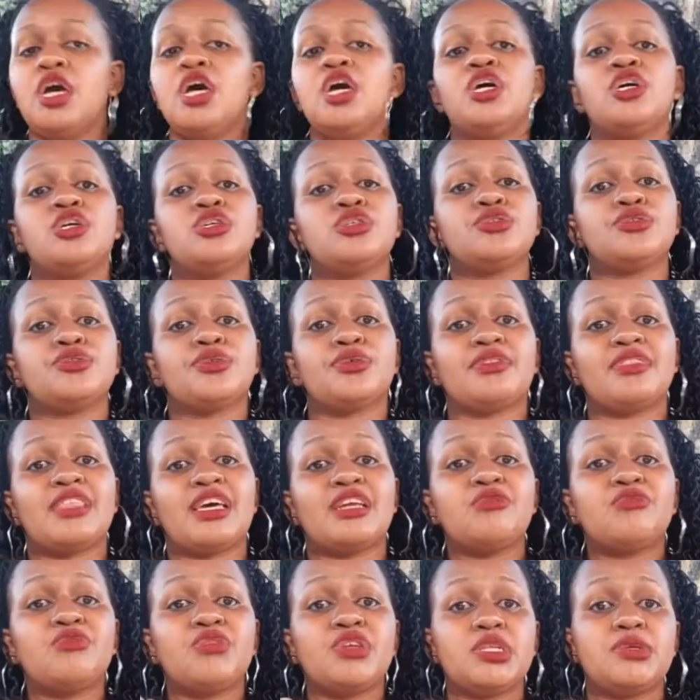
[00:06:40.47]
so
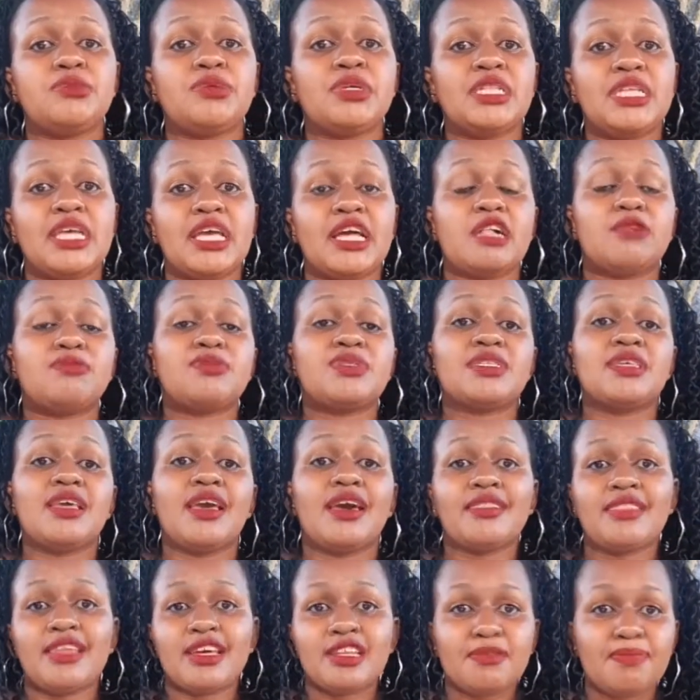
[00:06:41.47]
that really, really helps.
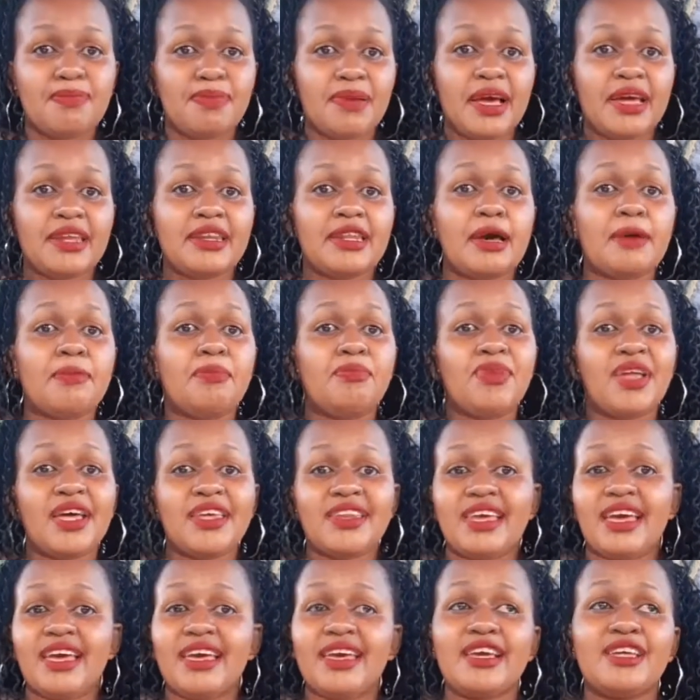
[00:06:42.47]
Get that plan
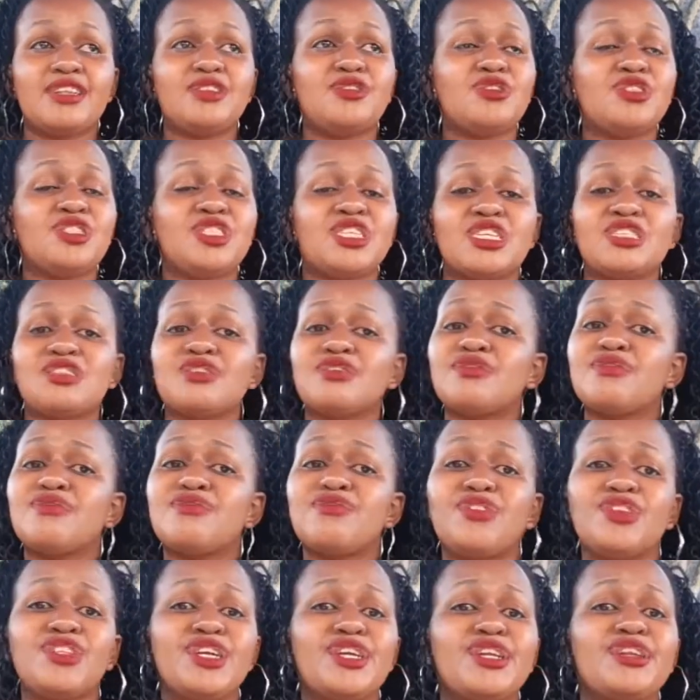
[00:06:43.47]
ahead. Don't just
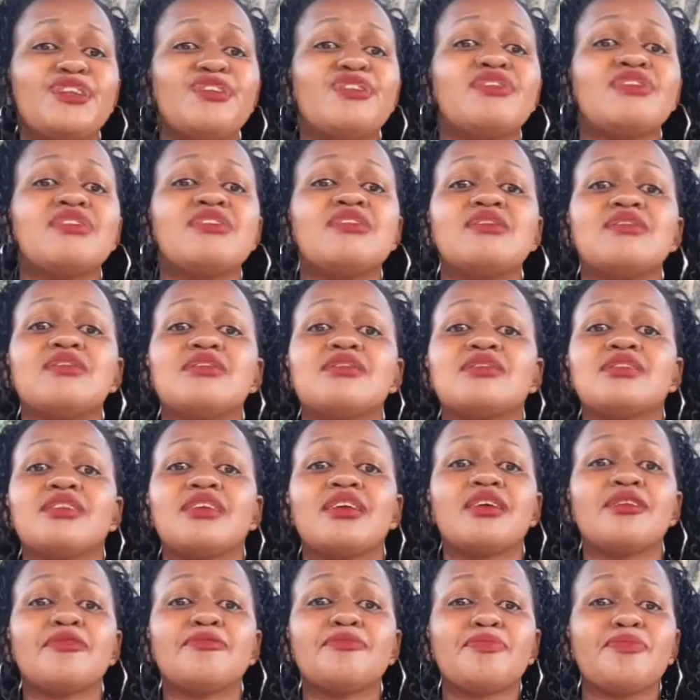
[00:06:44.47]
fall in things
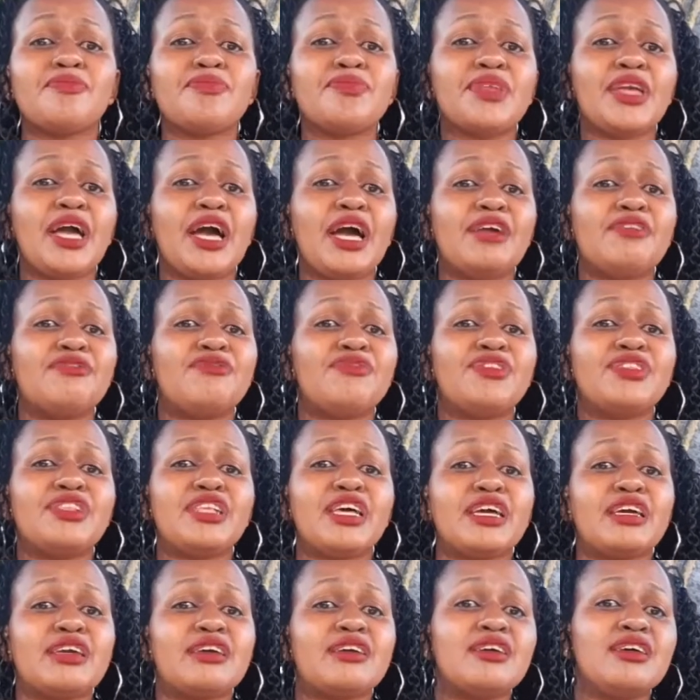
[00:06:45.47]
and feel
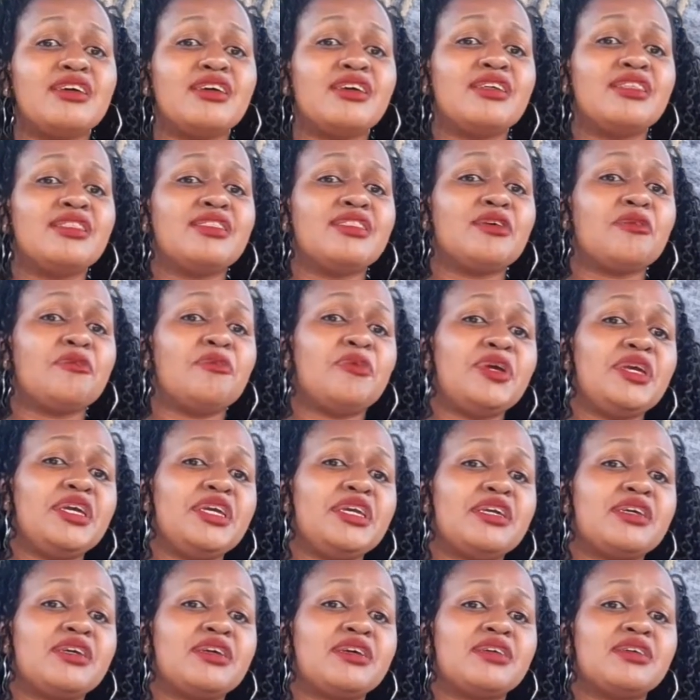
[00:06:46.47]
like the
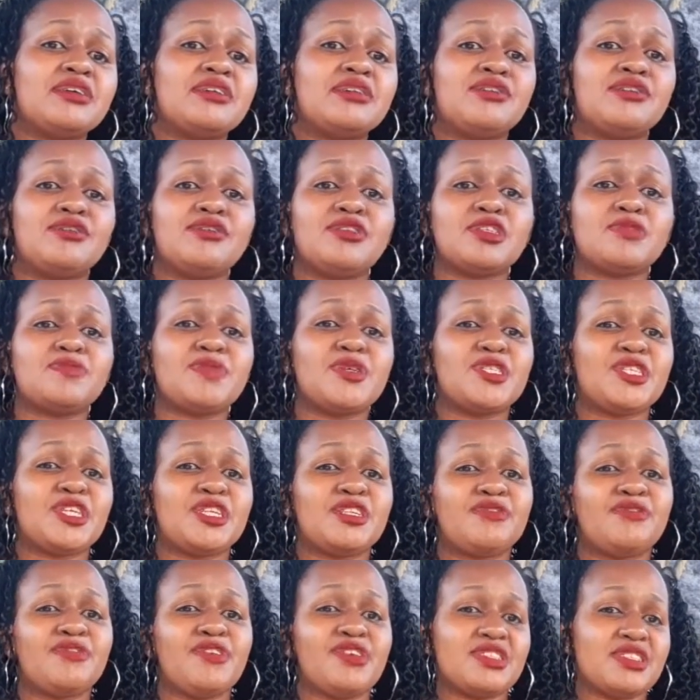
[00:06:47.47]
week,
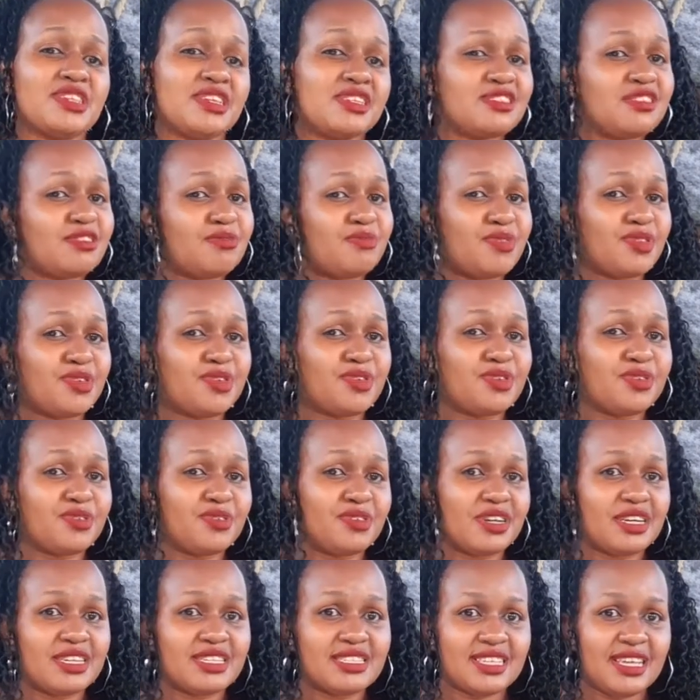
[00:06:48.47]
especially for us
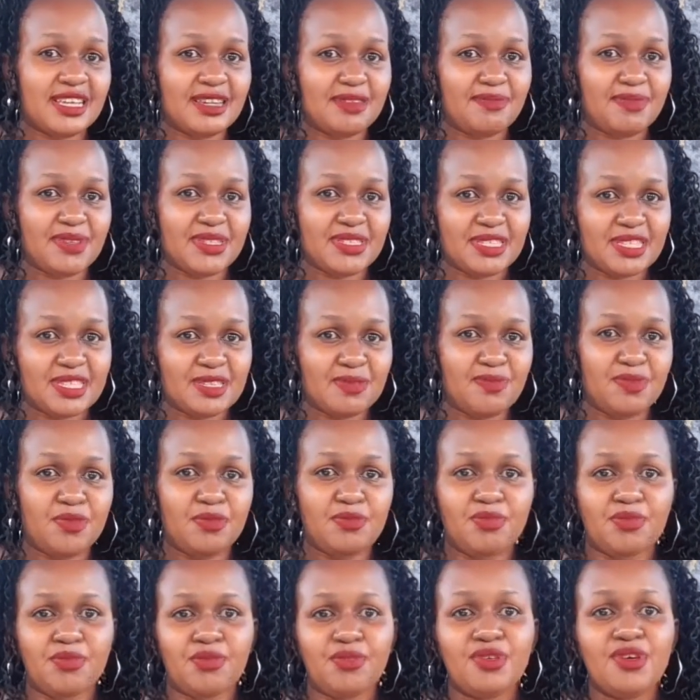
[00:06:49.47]
entrepreneurs and business
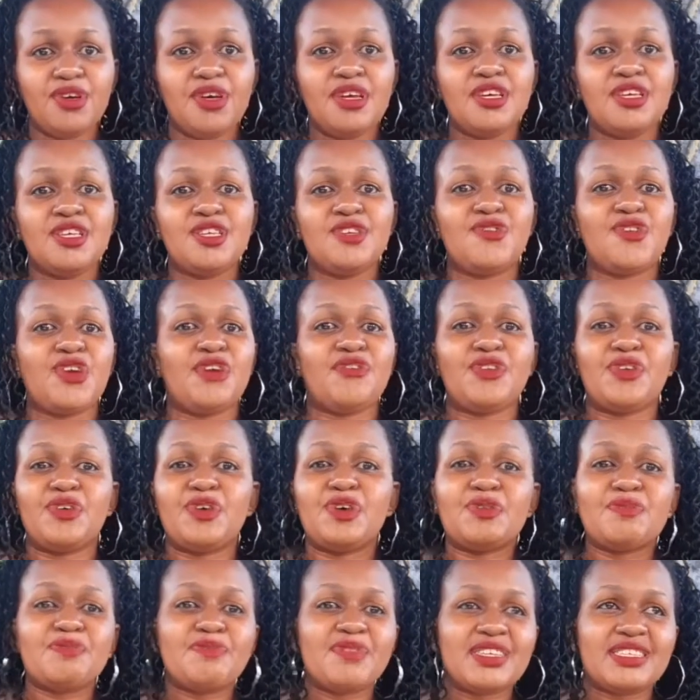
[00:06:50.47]
people. If you have your
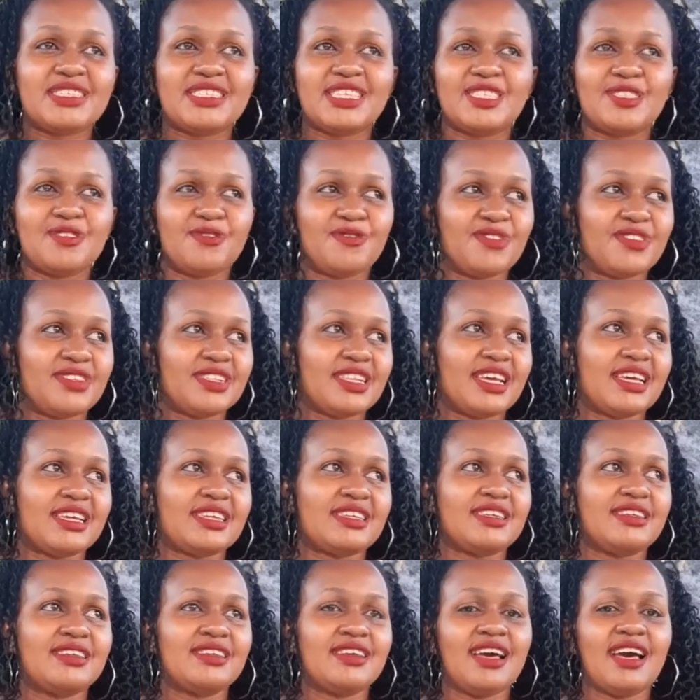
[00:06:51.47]
own business, you feel like,
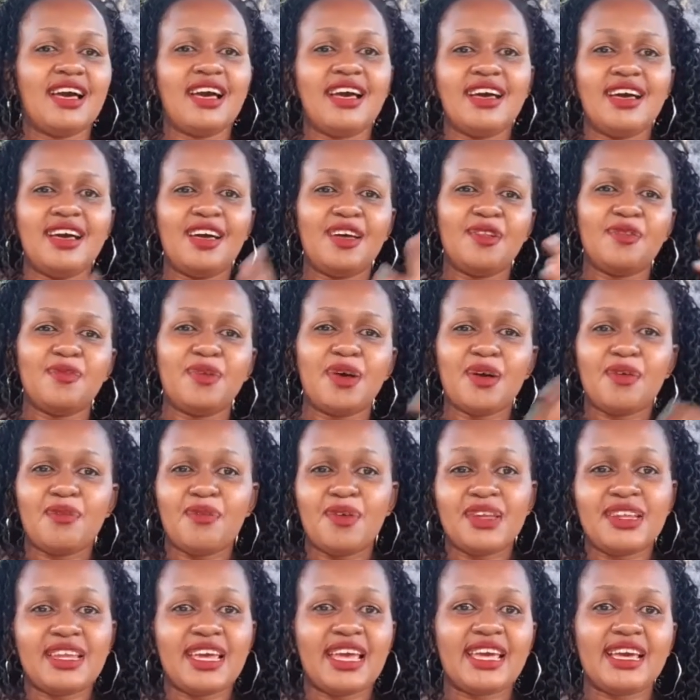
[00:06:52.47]
I'll work
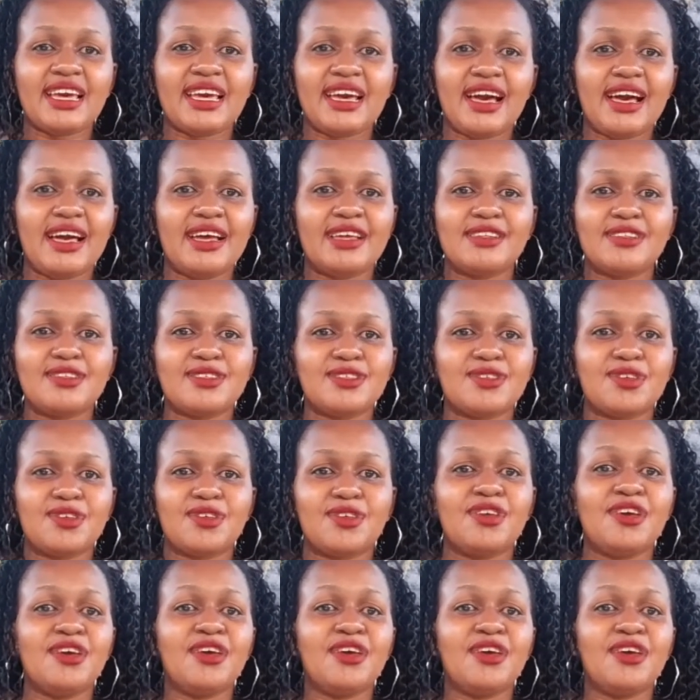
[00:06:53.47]
when I can. So you